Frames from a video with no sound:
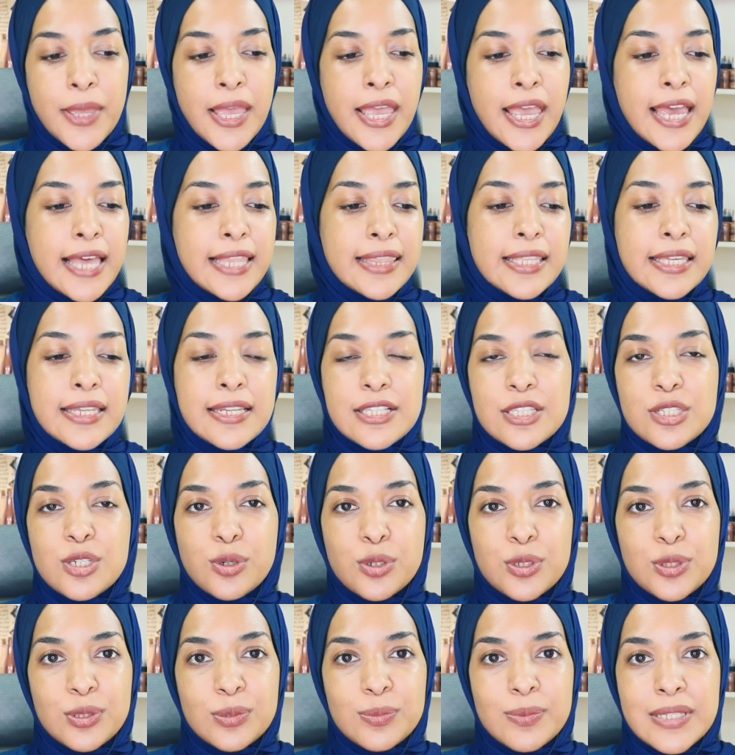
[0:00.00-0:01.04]
and then it's
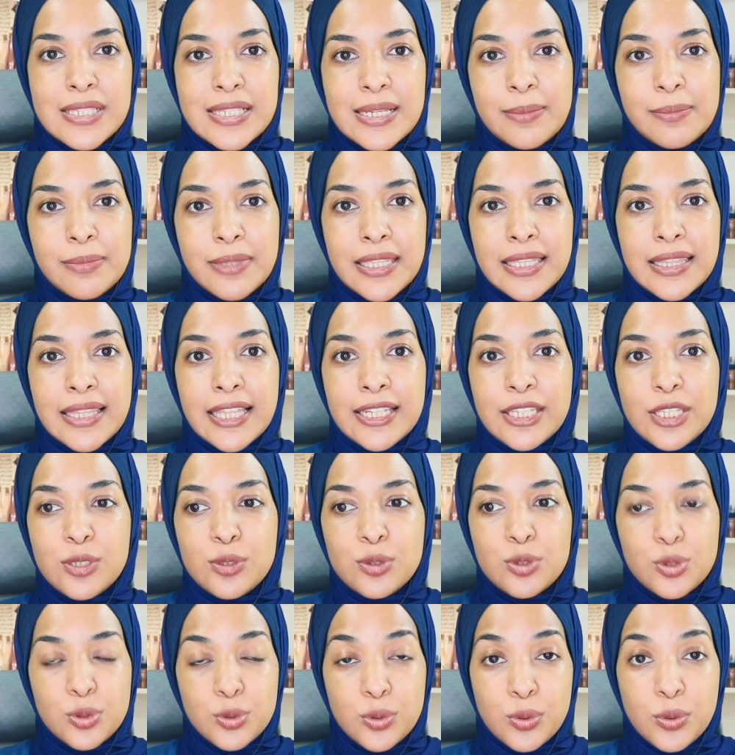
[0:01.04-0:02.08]
going to be something that you
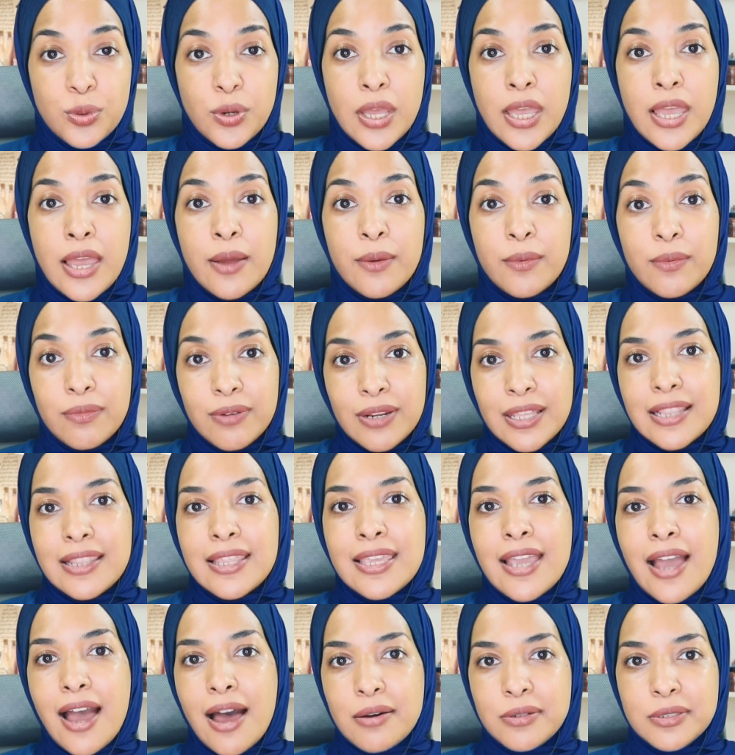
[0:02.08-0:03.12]
do
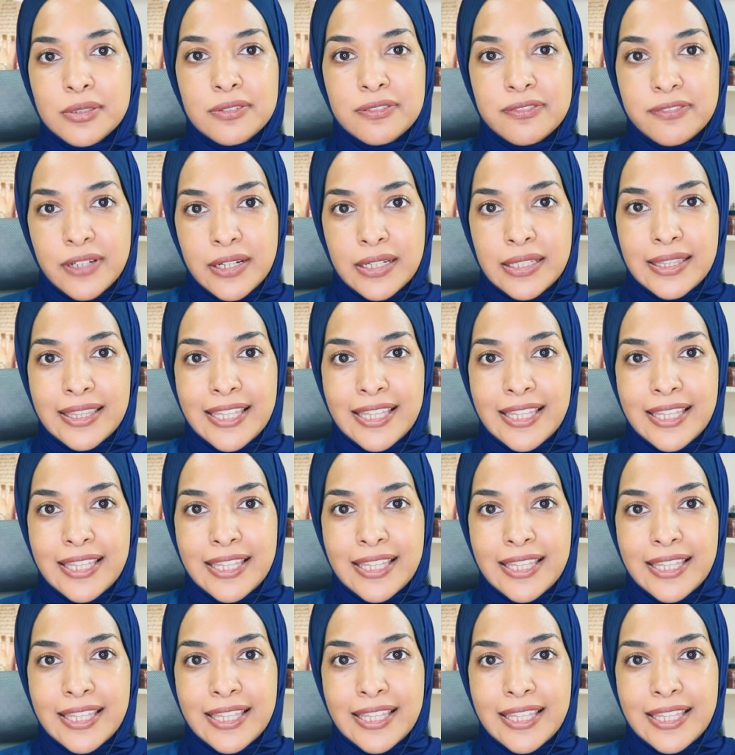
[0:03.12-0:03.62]
really out of fun,